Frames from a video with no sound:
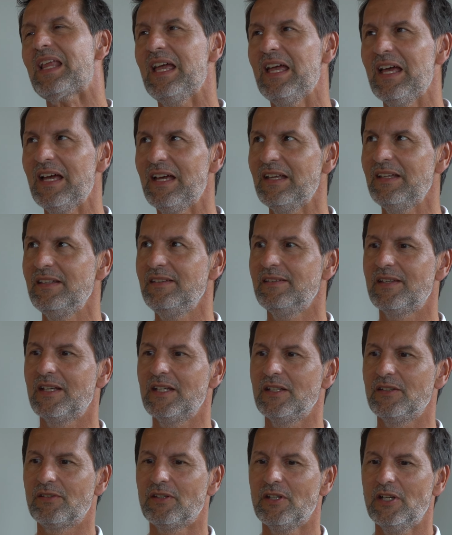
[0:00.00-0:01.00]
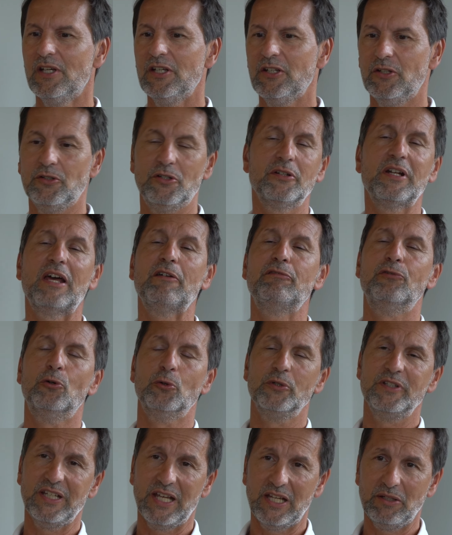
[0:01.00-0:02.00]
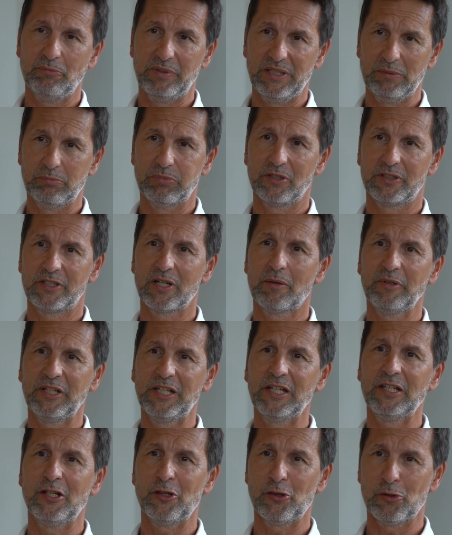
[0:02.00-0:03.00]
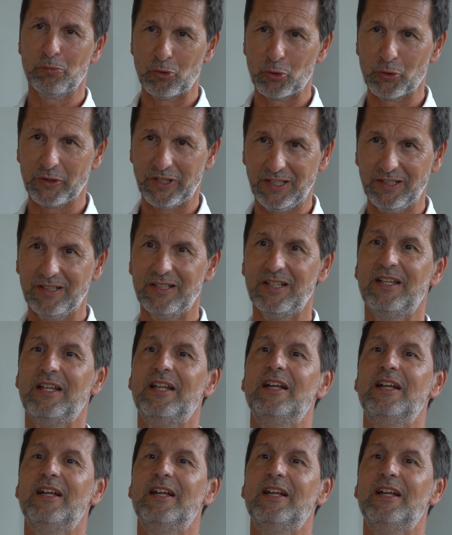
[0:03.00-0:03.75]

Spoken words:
and that you don't have 48 people coming in the morning